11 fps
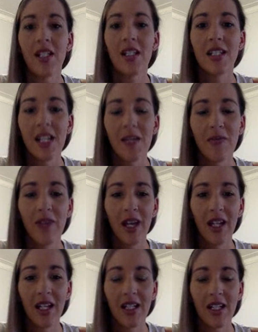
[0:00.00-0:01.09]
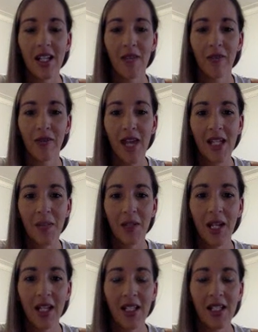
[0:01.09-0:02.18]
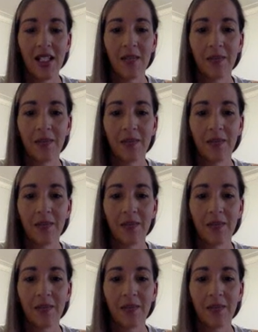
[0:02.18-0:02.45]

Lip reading: deep valleys, and flat plains.